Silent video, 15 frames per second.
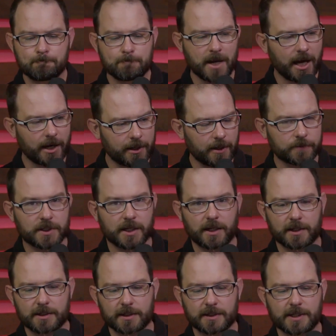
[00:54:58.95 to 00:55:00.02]
Not enough to get
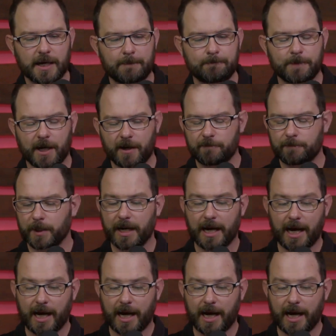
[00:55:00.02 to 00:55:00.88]
into the top 5, but